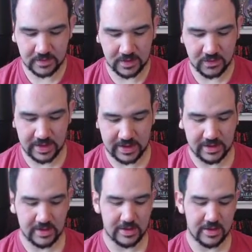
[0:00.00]
Okay,
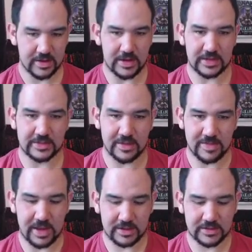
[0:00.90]
next in the
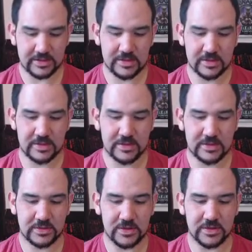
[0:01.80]
box.
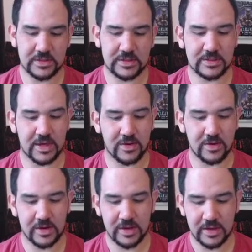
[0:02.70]
So this is
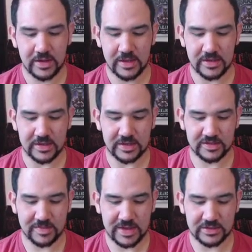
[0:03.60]
our
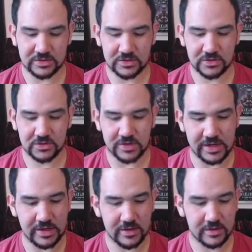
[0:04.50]
Dungeon Master
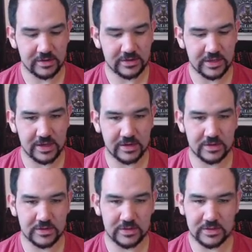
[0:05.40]
screen, looks like.
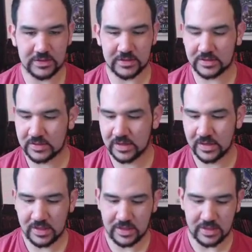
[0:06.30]
So this is
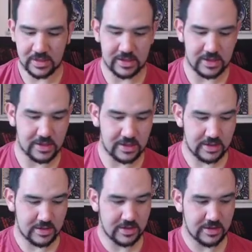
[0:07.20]
the
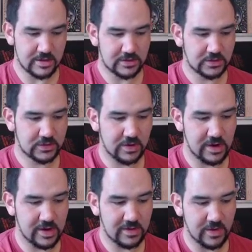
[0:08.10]

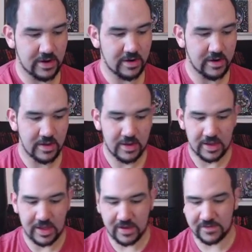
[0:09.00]
screen where
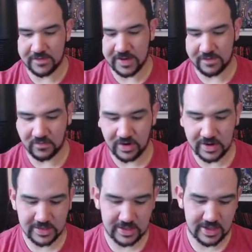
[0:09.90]
if I'm
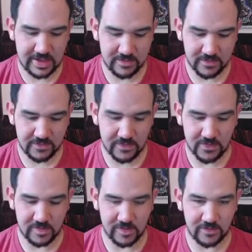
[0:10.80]
running the game
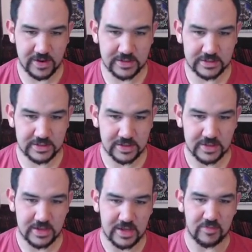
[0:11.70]
for my friends,
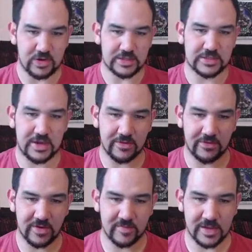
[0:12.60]
I'm going to set it in
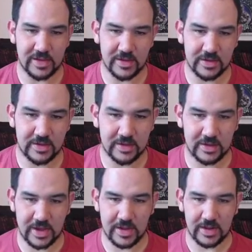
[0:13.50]
front of me,
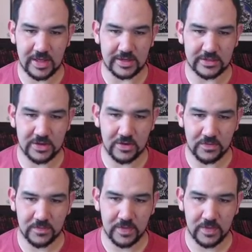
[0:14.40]
kind of like so,